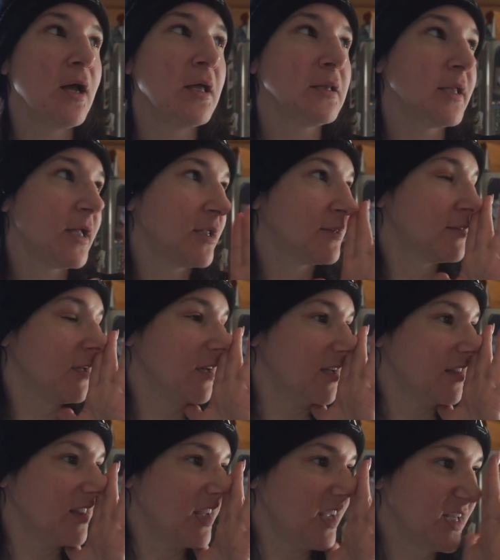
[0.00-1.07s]
like
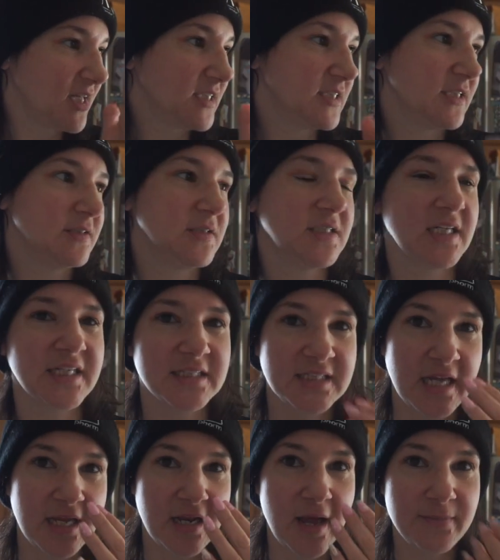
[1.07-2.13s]
the thing because it's like
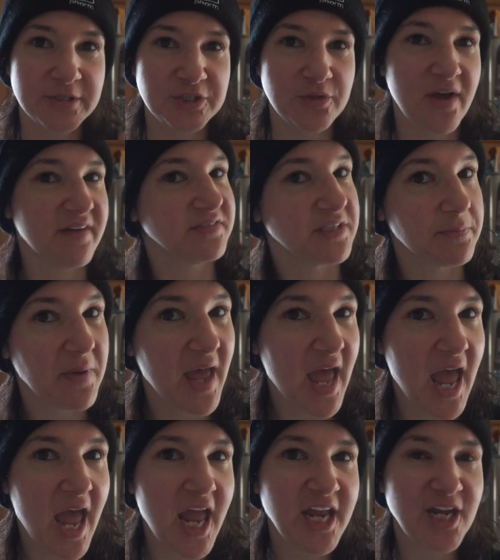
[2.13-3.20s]
saying how much you have to
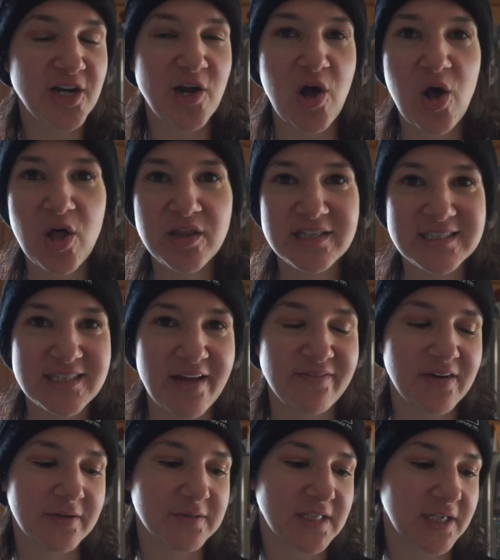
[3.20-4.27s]
pay and all this
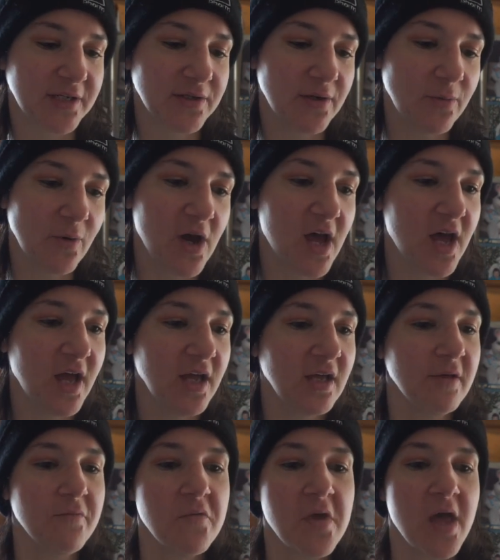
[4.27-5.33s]
stuff. And I was like, you know what?
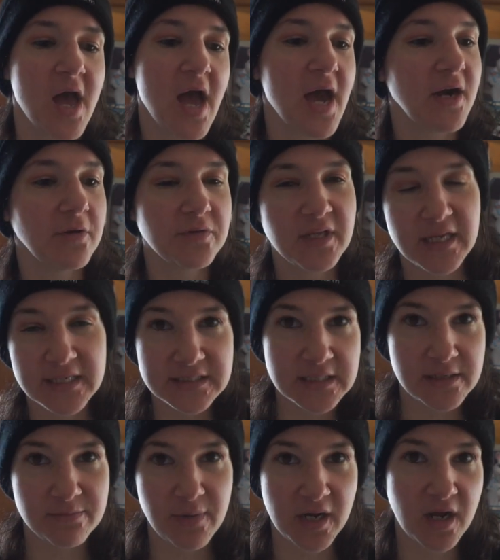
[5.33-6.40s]
I don't think it's
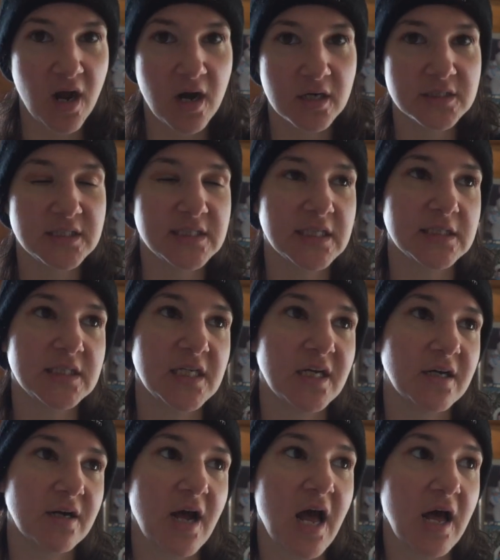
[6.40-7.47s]
in my cards this
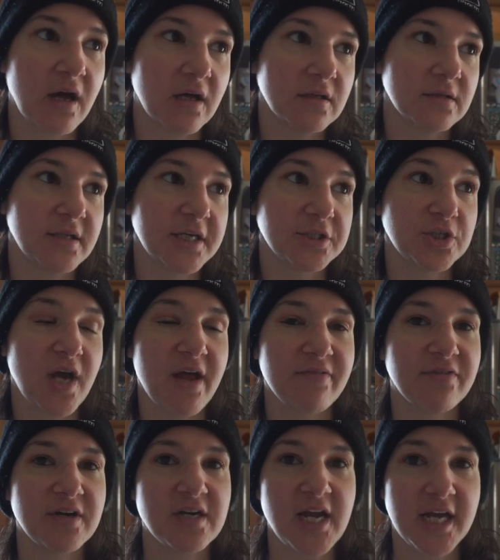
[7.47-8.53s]
year. I'll like try
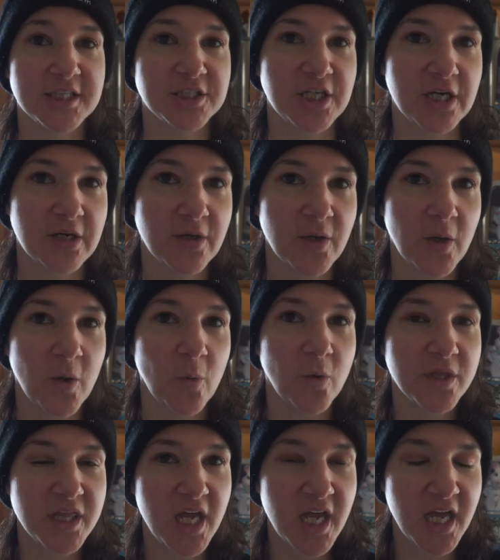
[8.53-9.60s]
for next year.
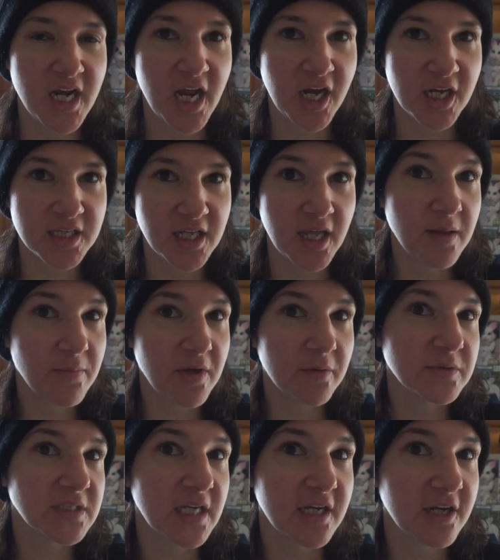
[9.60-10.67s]
Well, then I got the
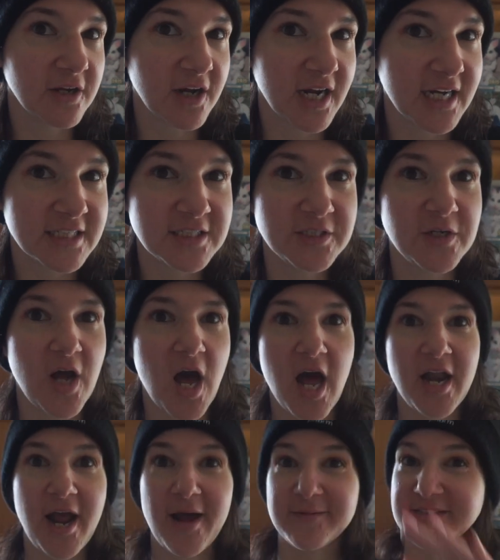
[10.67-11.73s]
email was like, congrats, you
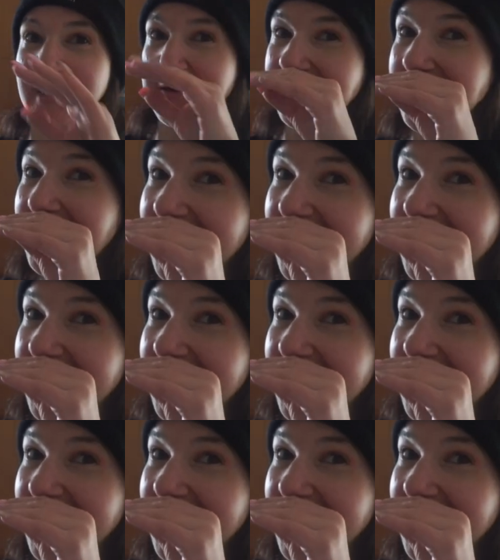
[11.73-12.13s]
got it. I was like,